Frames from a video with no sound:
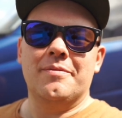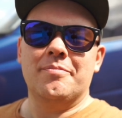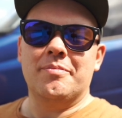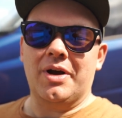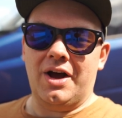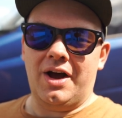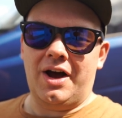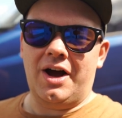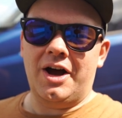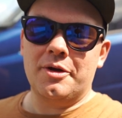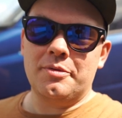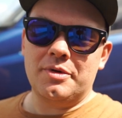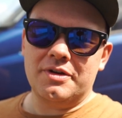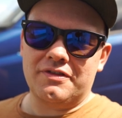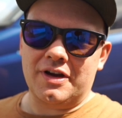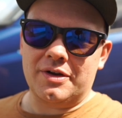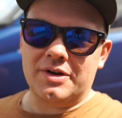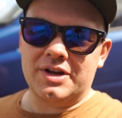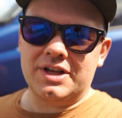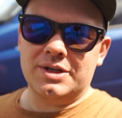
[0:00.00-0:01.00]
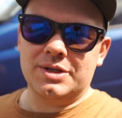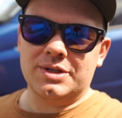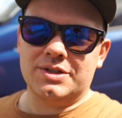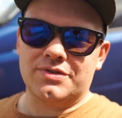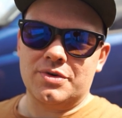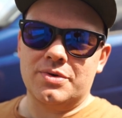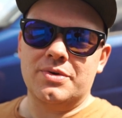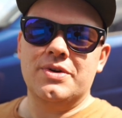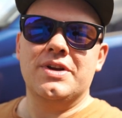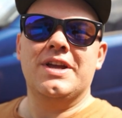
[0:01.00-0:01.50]
But I hope you found it
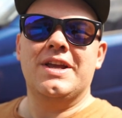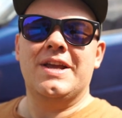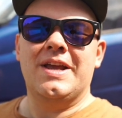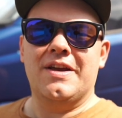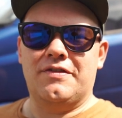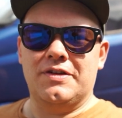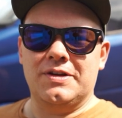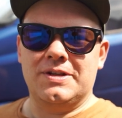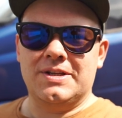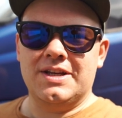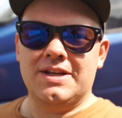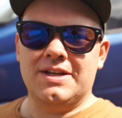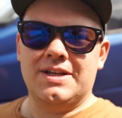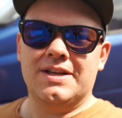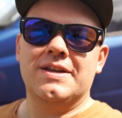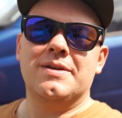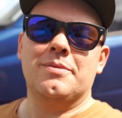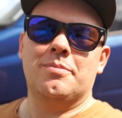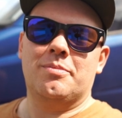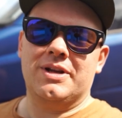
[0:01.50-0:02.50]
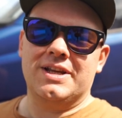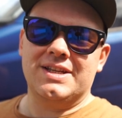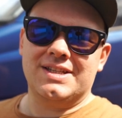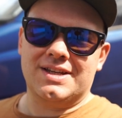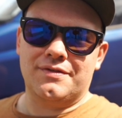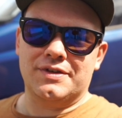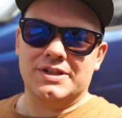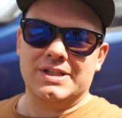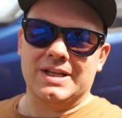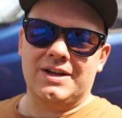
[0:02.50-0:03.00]
useful. If you did, please
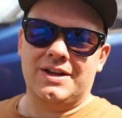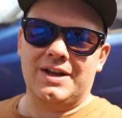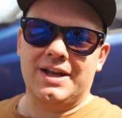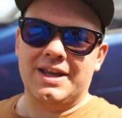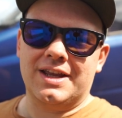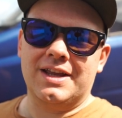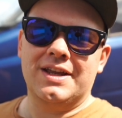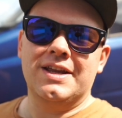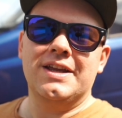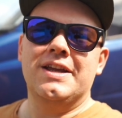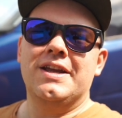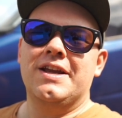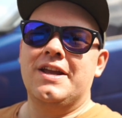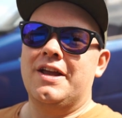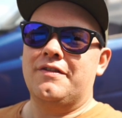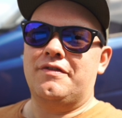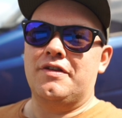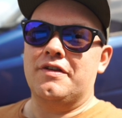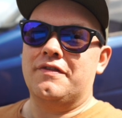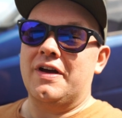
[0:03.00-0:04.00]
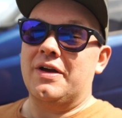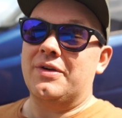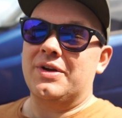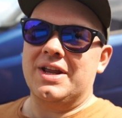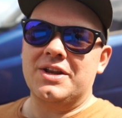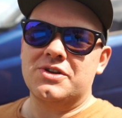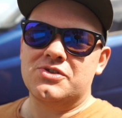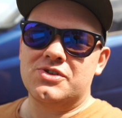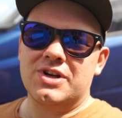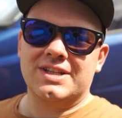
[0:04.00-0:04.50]
give us a like. If you found
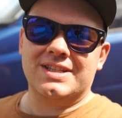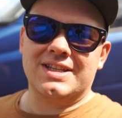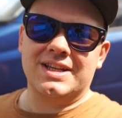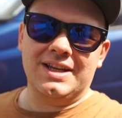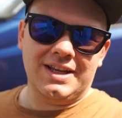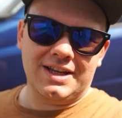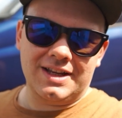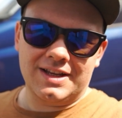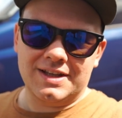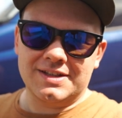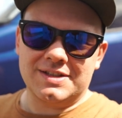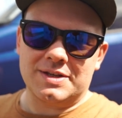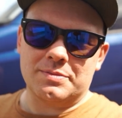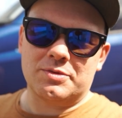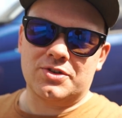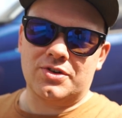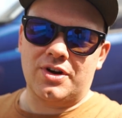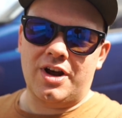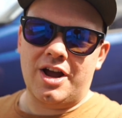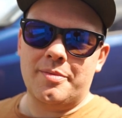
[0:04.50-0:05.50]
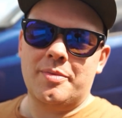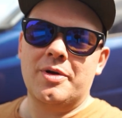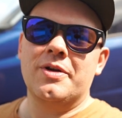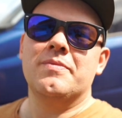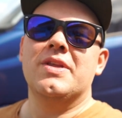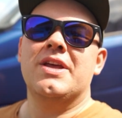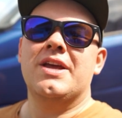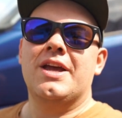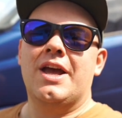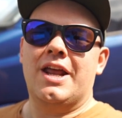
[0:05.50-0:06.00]
it interesting, subscribe.
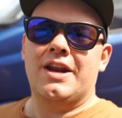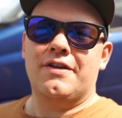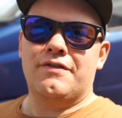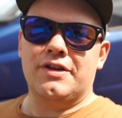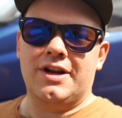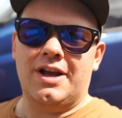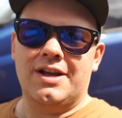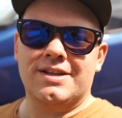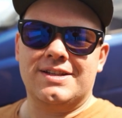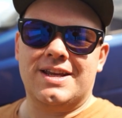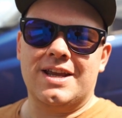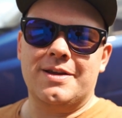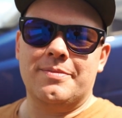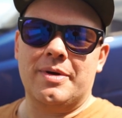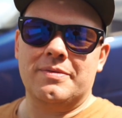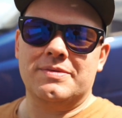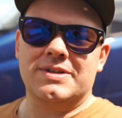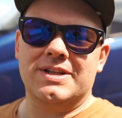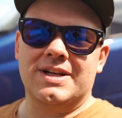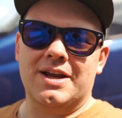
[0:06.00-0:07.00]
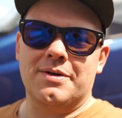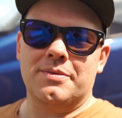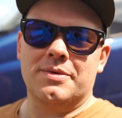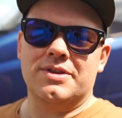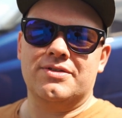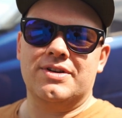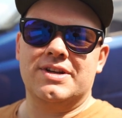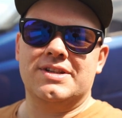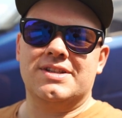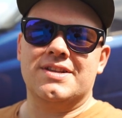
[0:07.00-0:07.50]
And if you'd like to keep up to date with
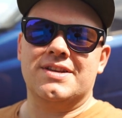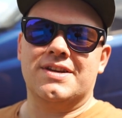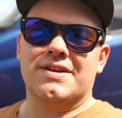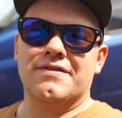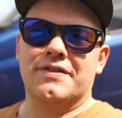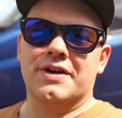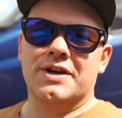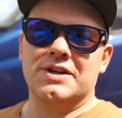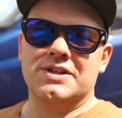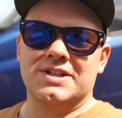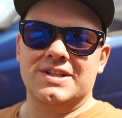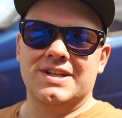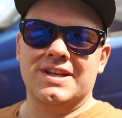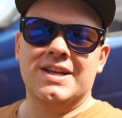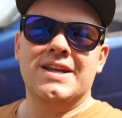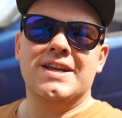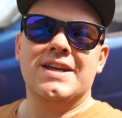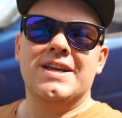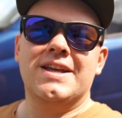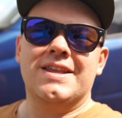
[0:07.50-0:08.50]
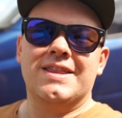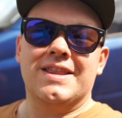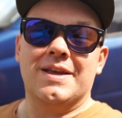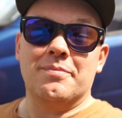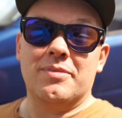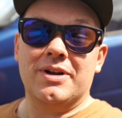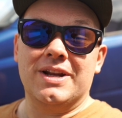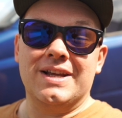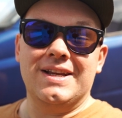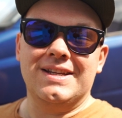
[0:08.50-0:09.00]
the rest of the conversion,
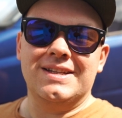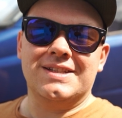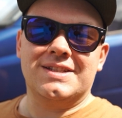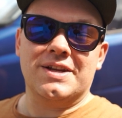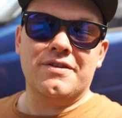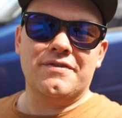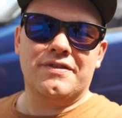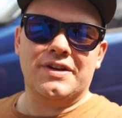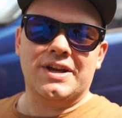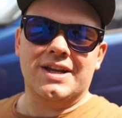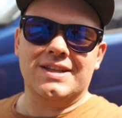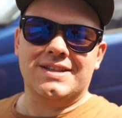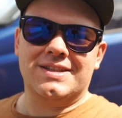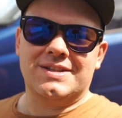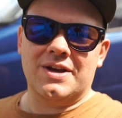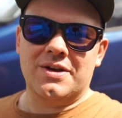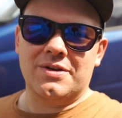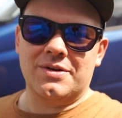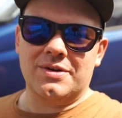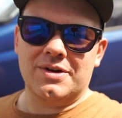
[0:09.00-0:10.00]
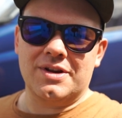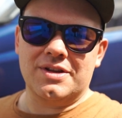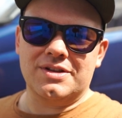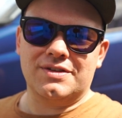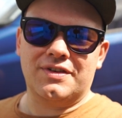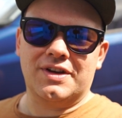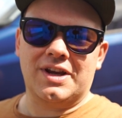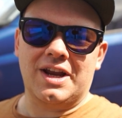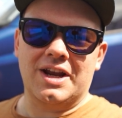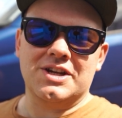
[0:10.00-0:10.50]
then please don't forget to turn on
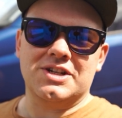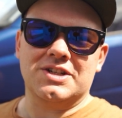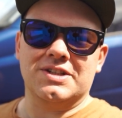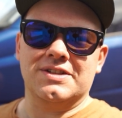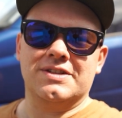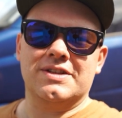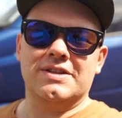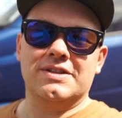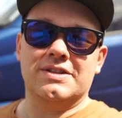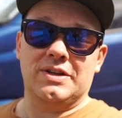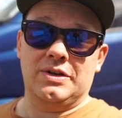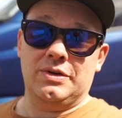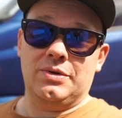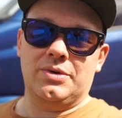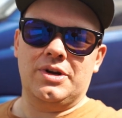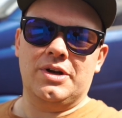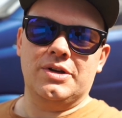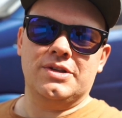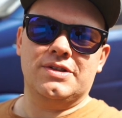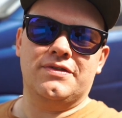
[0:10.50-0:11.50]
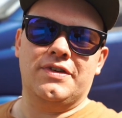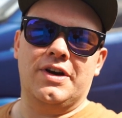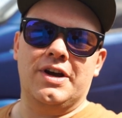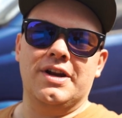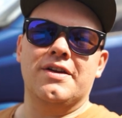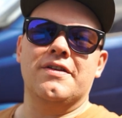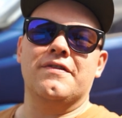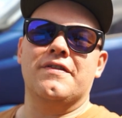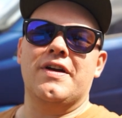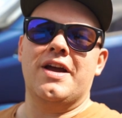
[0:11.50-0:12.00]
notifications so you're
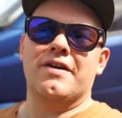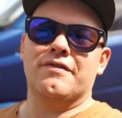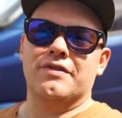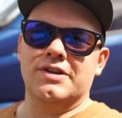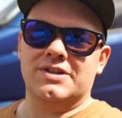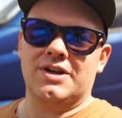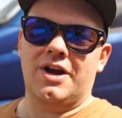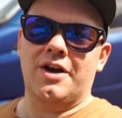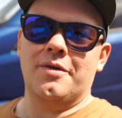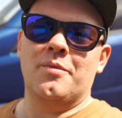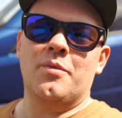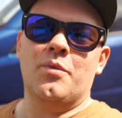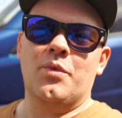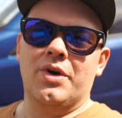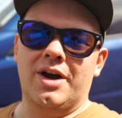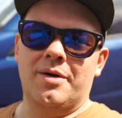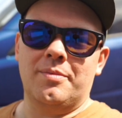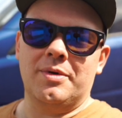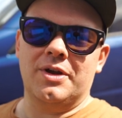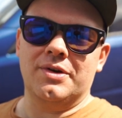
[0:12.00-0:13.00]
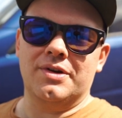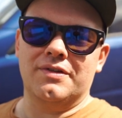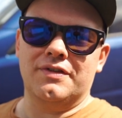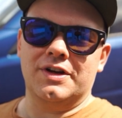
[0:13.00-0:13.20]
notified of every time we upload a